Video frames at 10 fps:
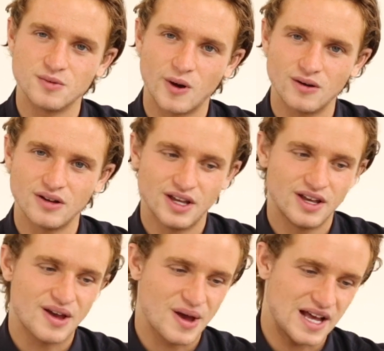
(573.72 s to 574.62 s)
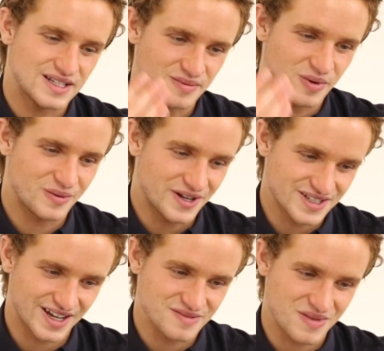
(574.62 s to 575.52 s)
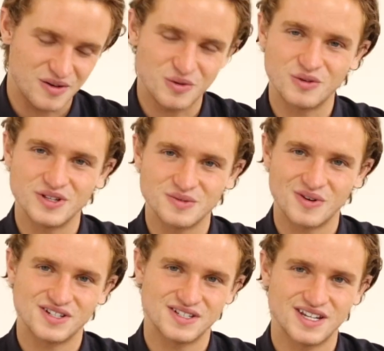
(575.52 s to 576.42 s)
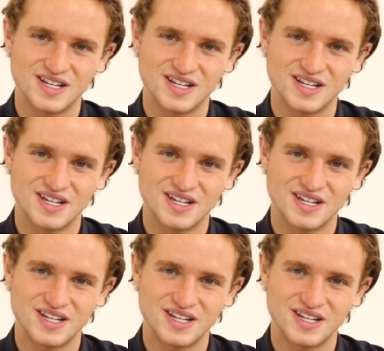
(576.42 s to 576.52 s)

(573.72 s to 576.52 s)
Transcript: as well, as I'm probably saying about all these watches